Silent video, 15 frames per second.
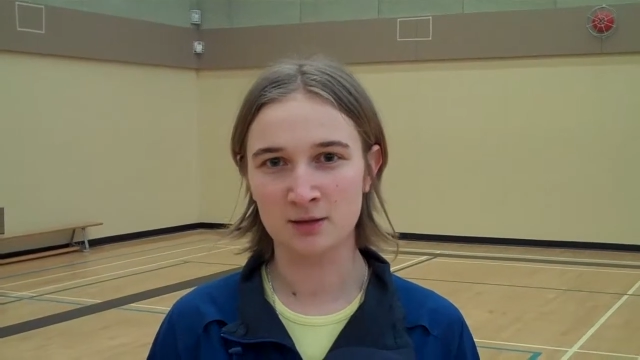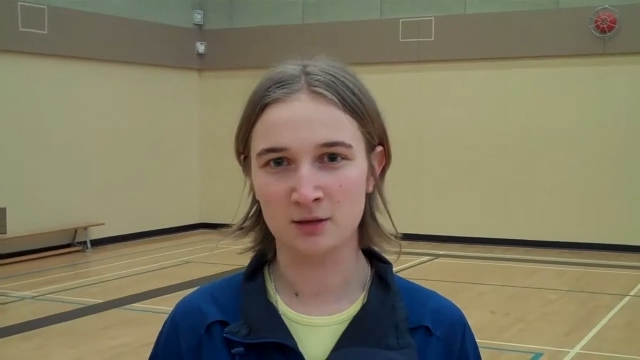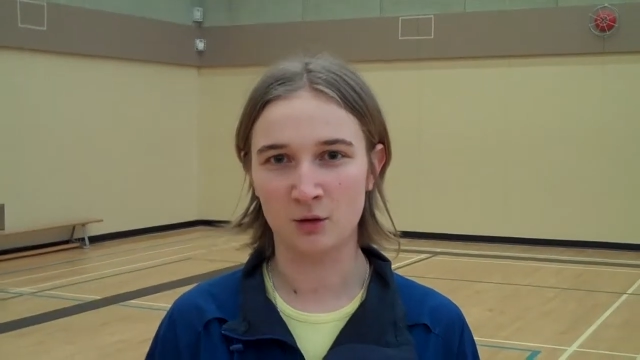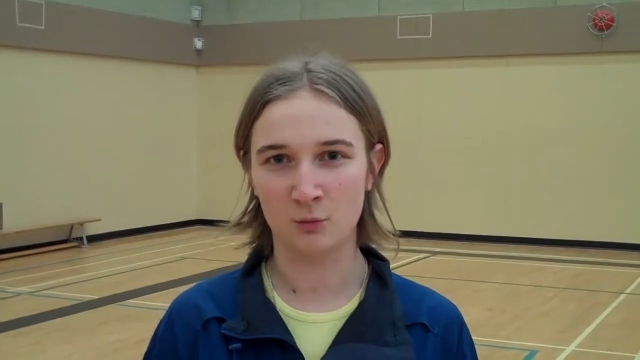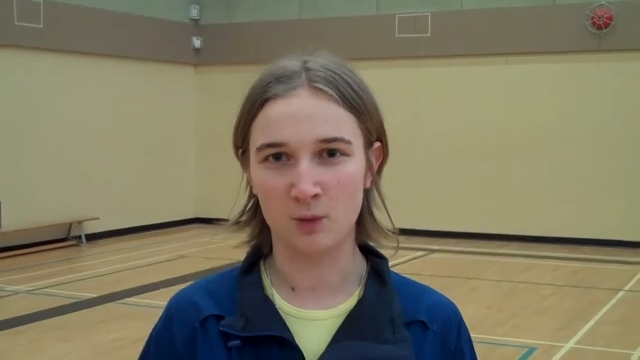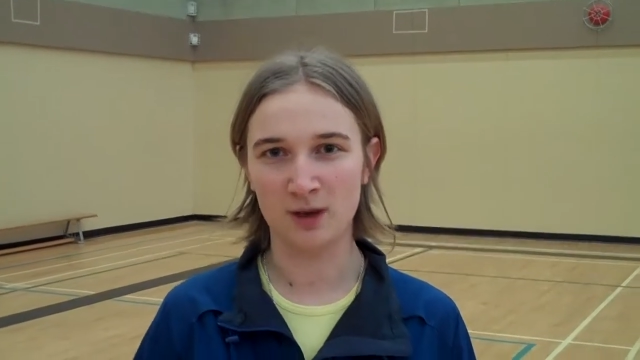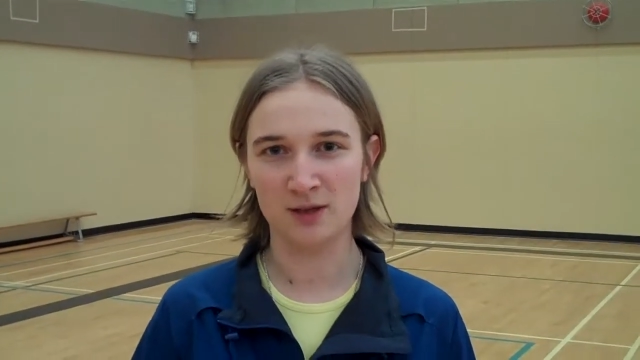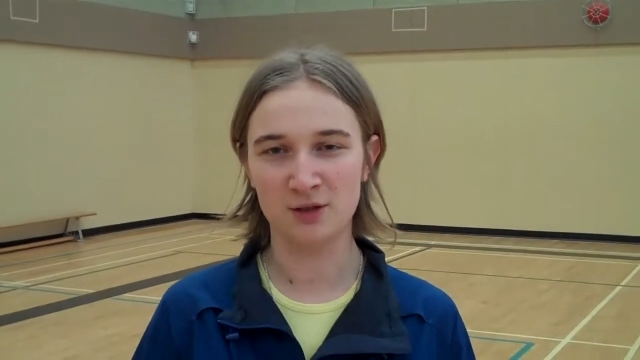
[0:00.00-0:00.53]
You
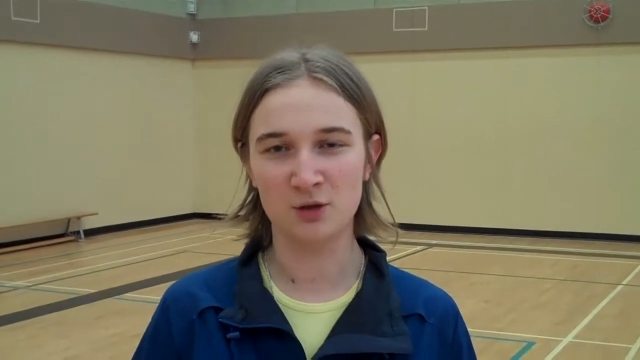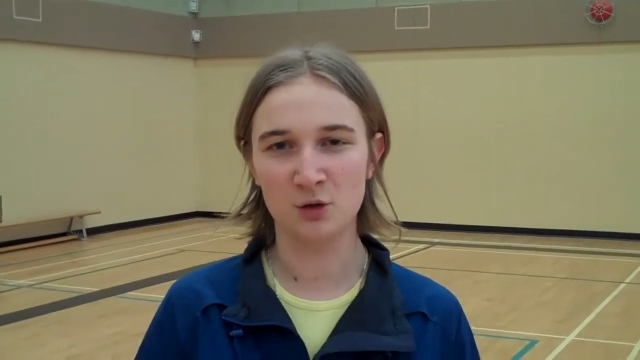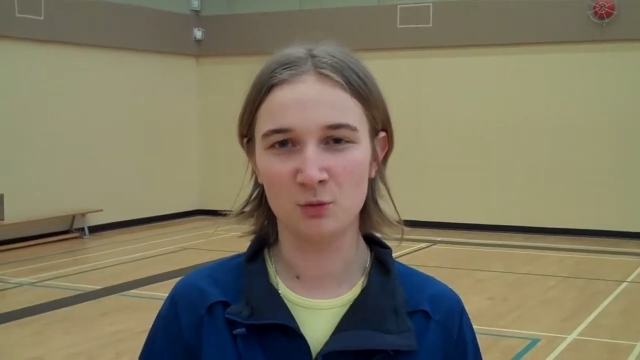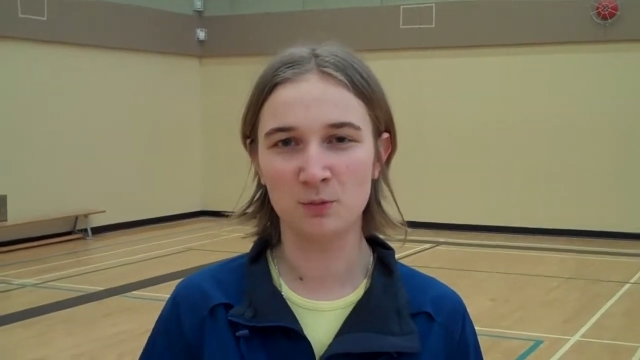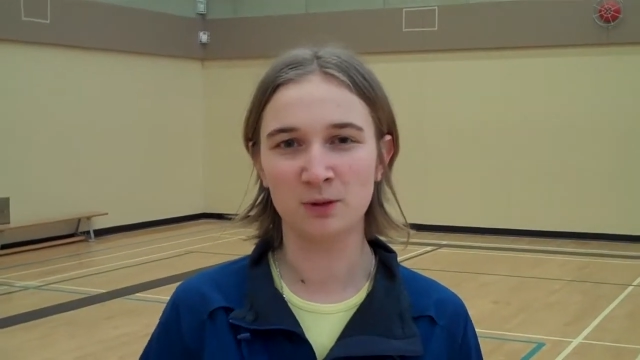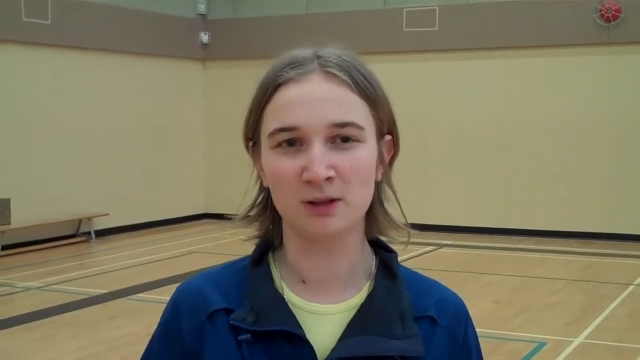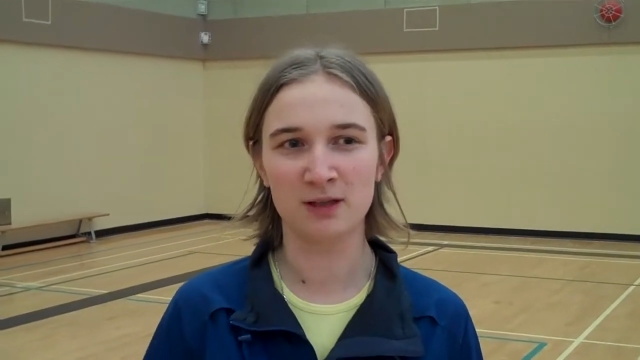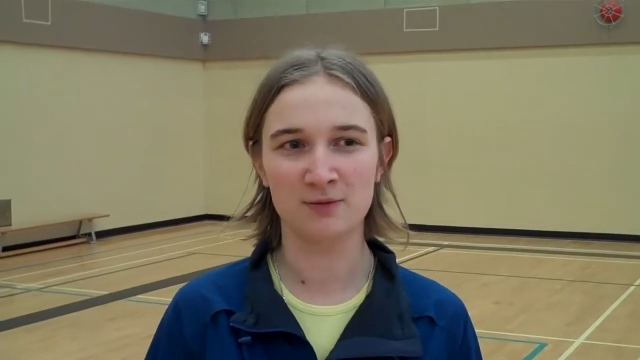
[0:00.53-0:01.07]
know what you
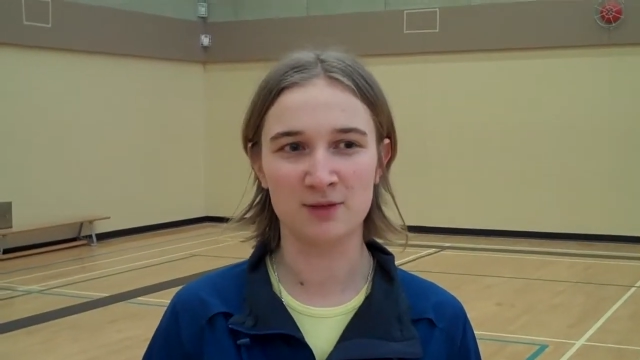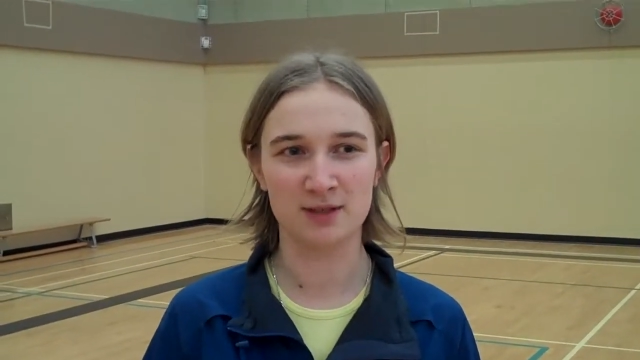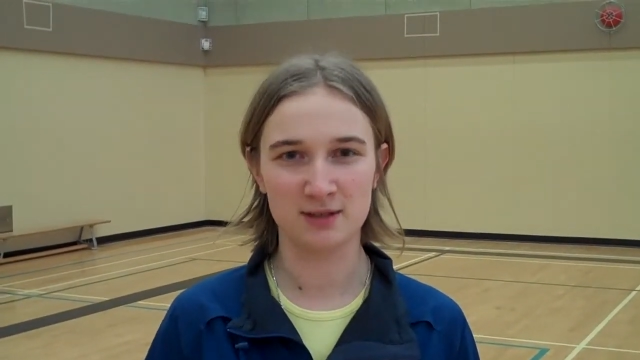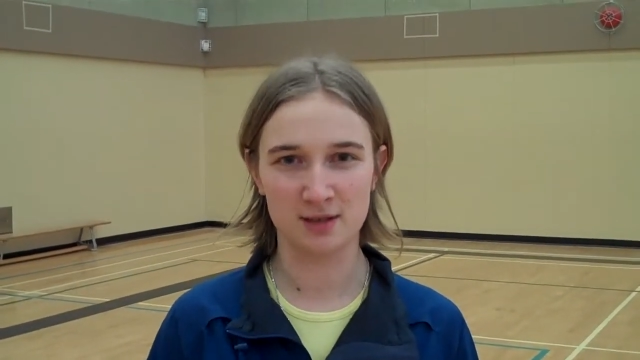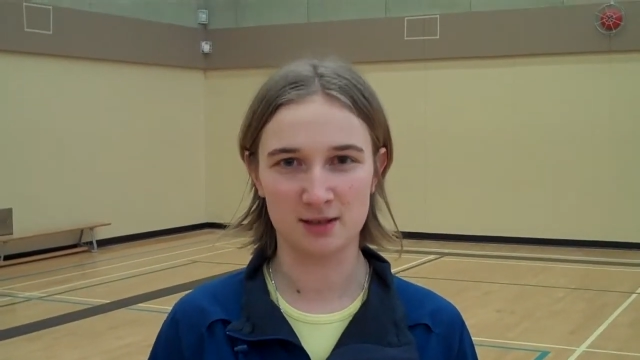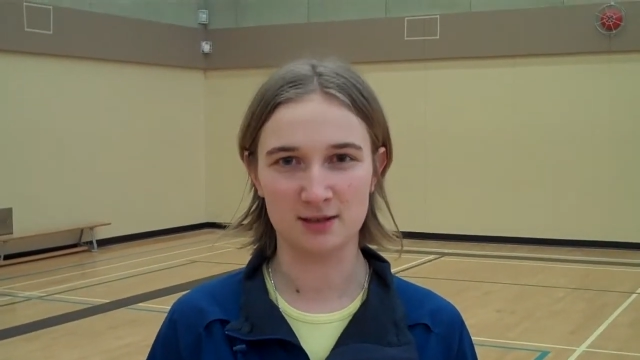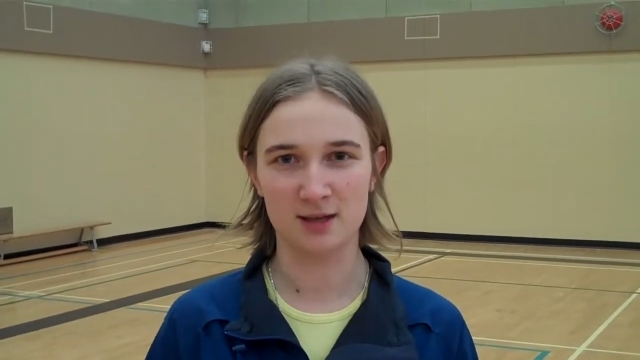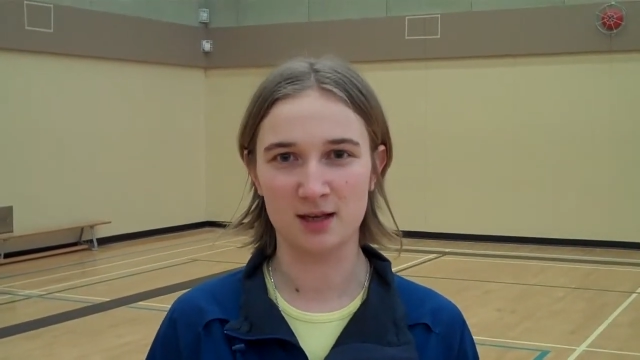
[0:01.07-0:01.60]
believe is
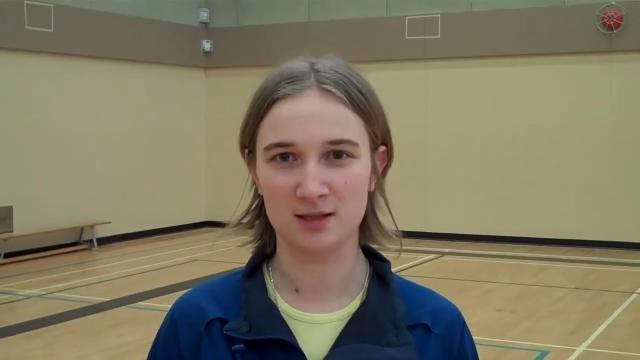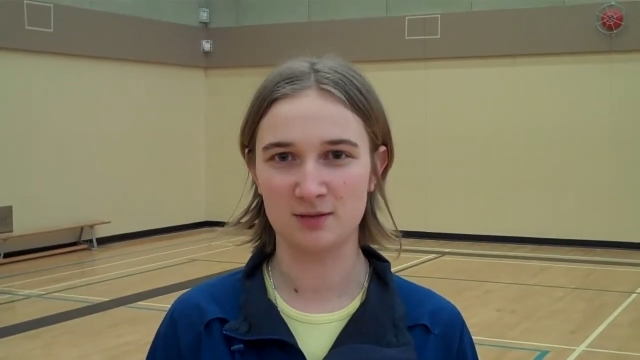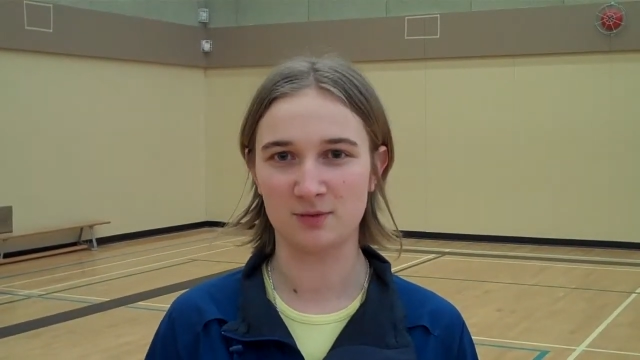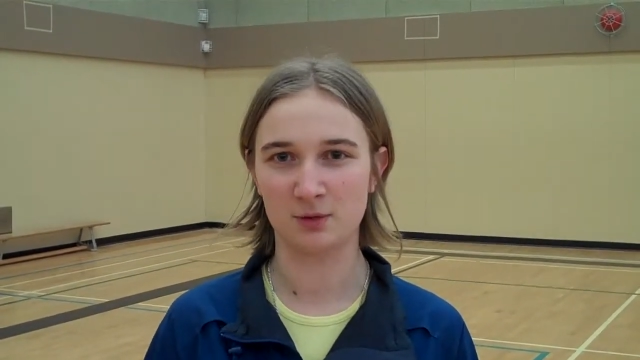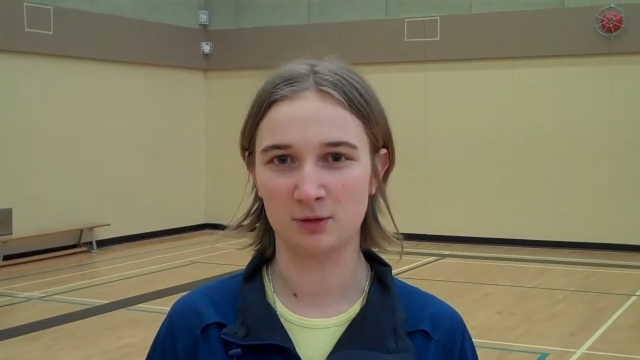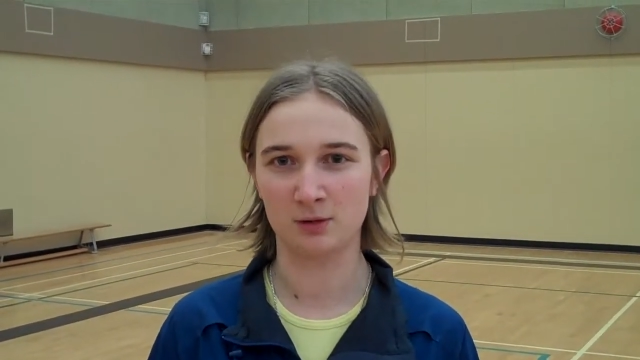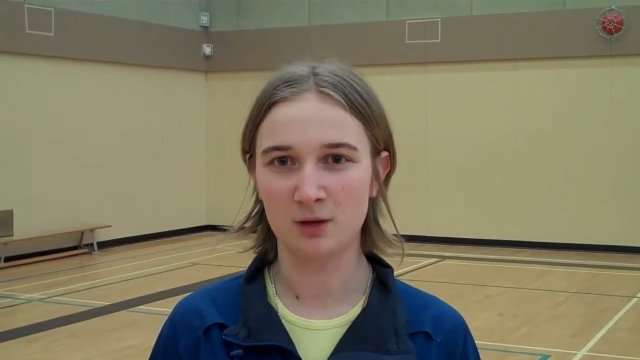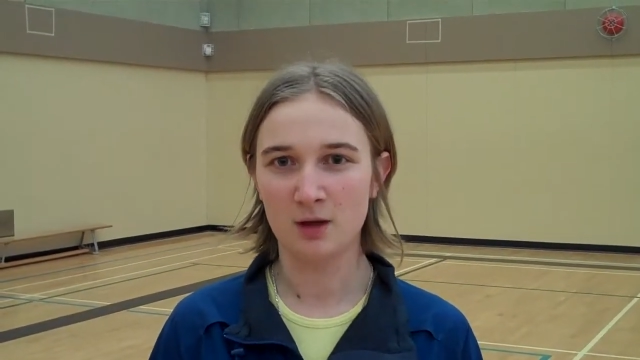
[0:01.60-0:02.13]
successful